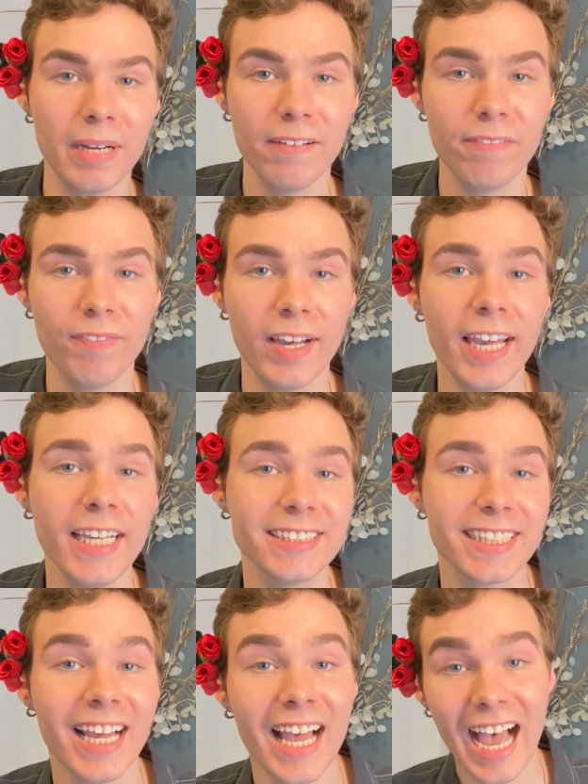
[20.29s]
my
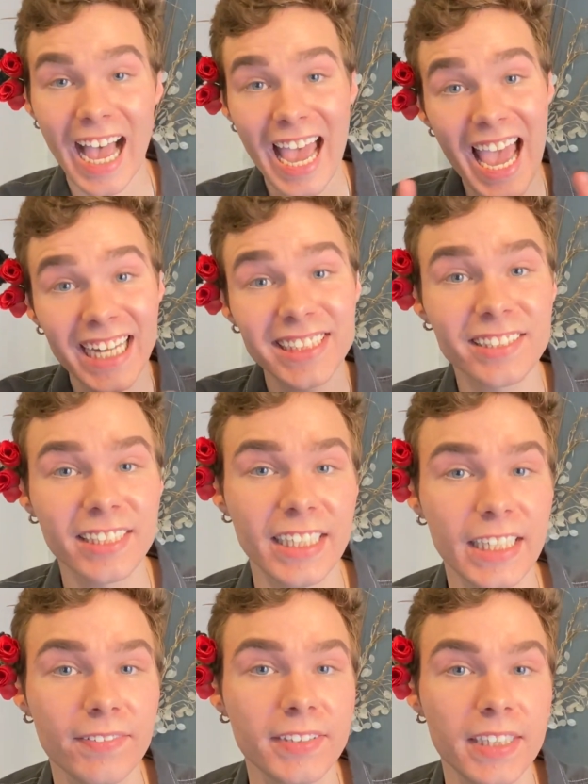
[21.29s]
face. I actually
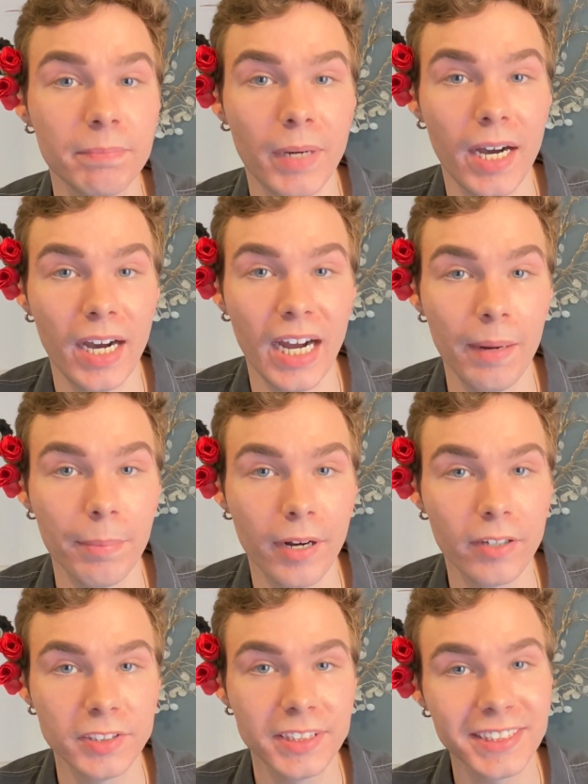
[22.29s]
even did my
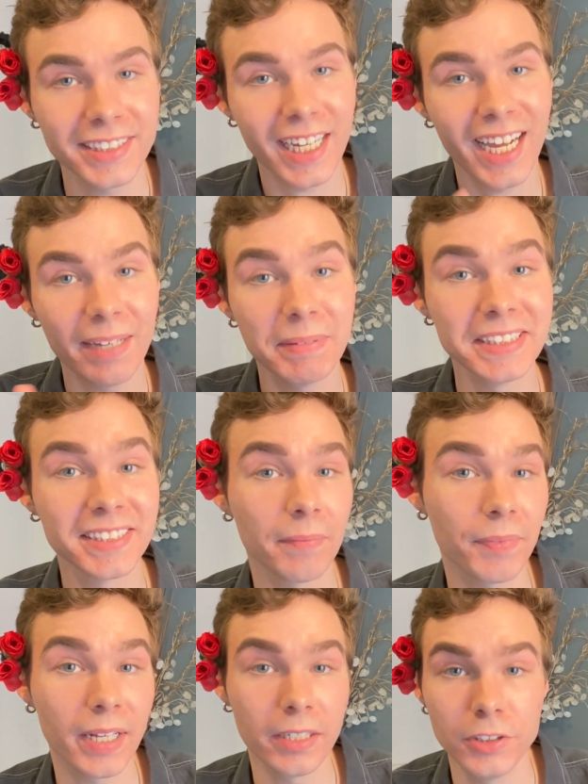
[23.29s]
eyebrows this time. It's
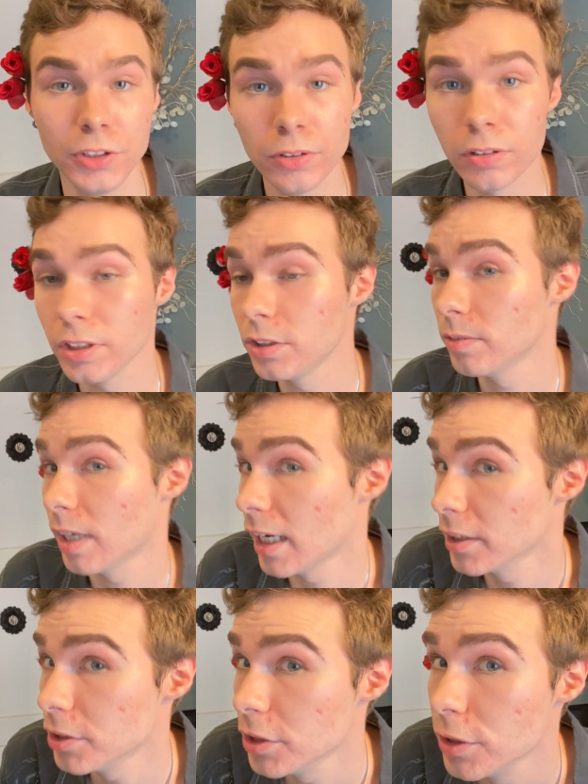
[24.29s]
something I usually do
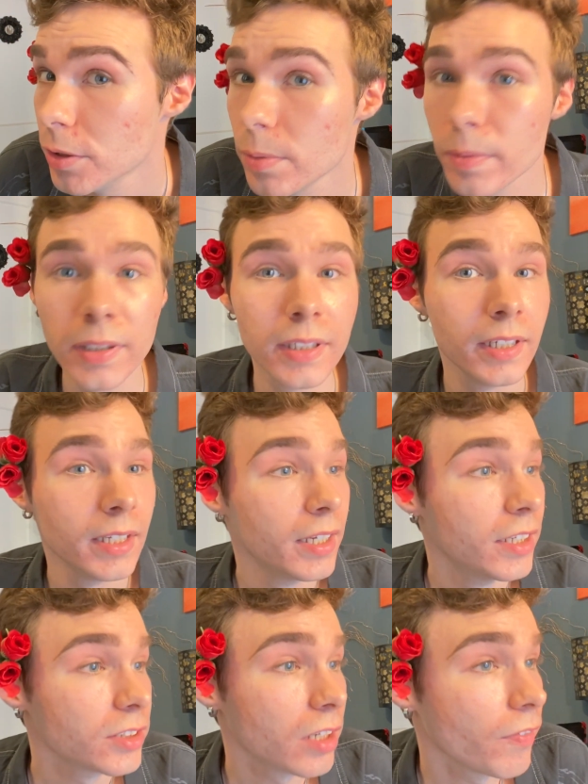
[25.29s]
not do.
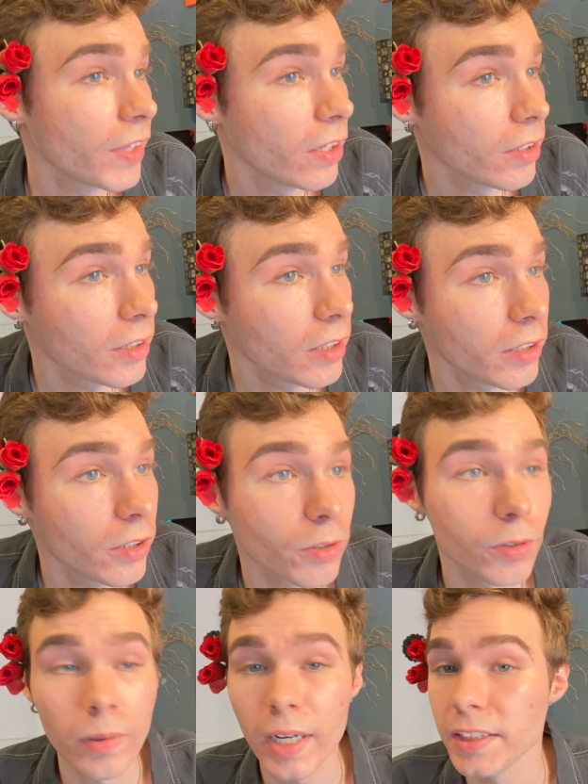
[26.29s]
So they're looking a little
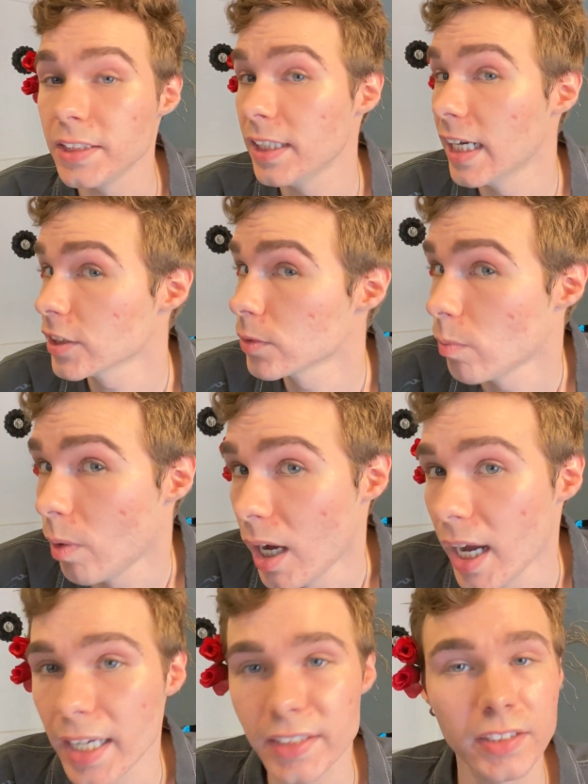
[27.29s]
crazy. That's
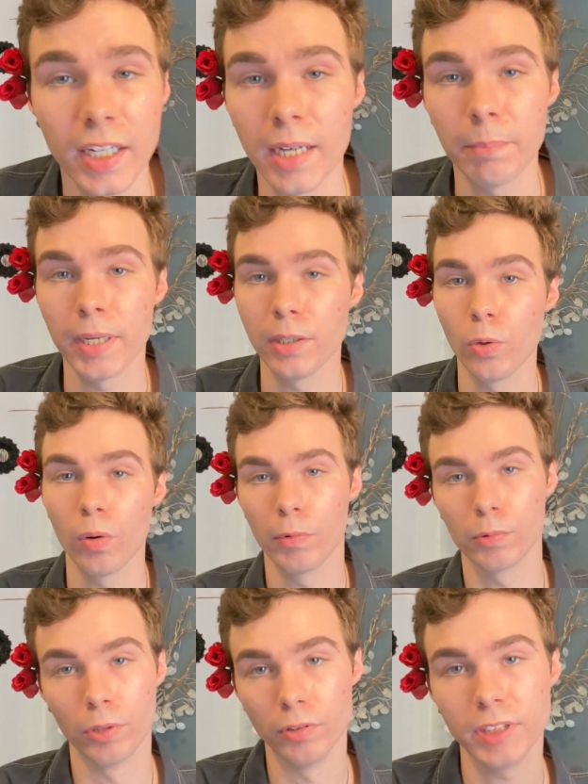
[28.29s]
why it's not my
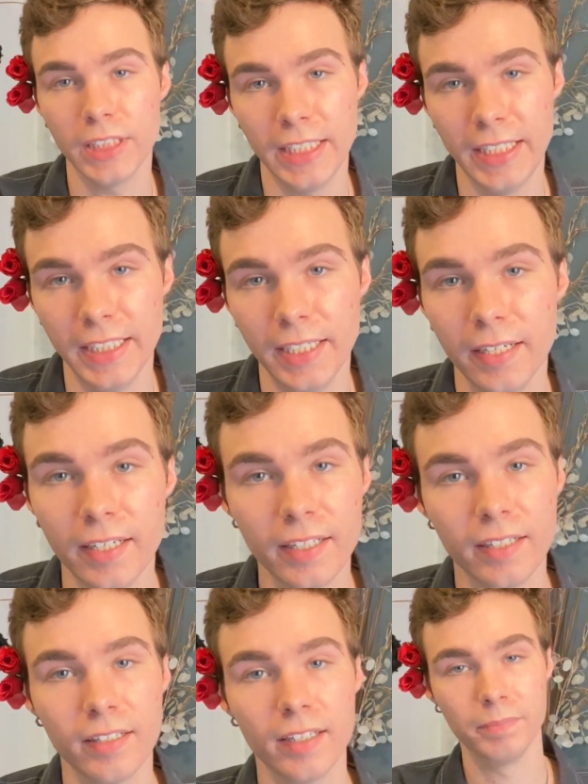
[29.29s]
normal routine.
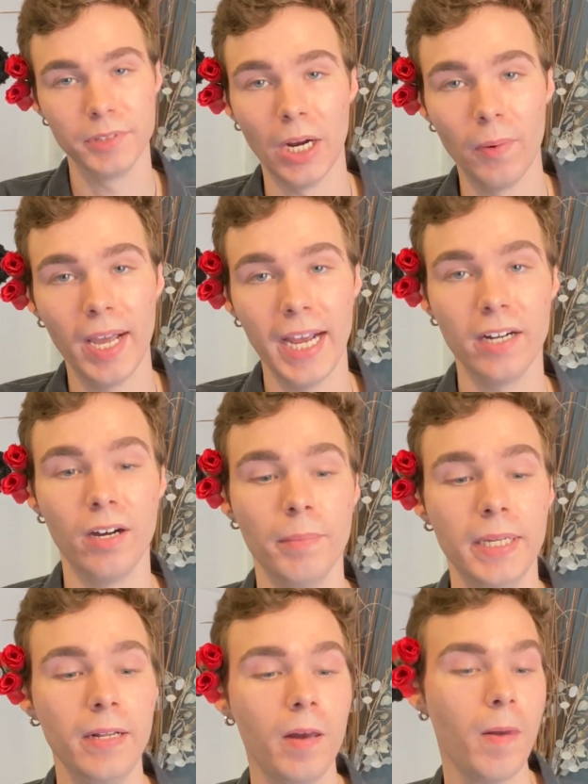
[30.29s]
No hate on
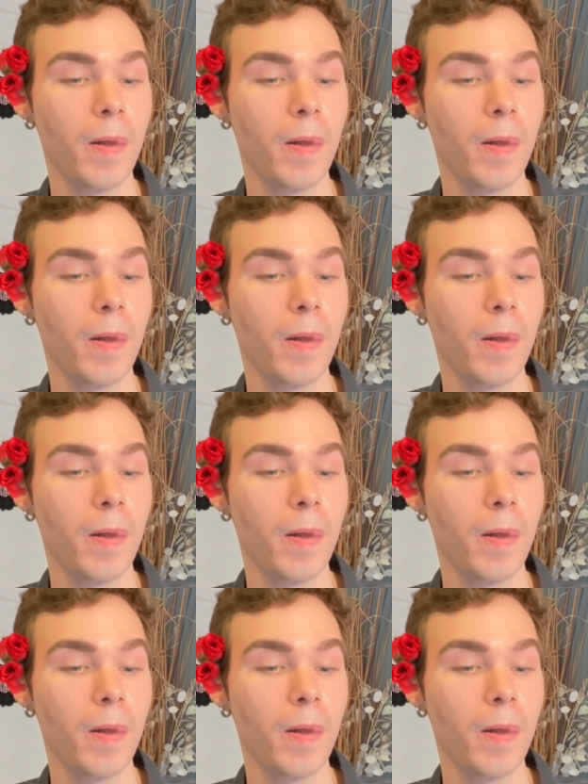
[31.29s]
me.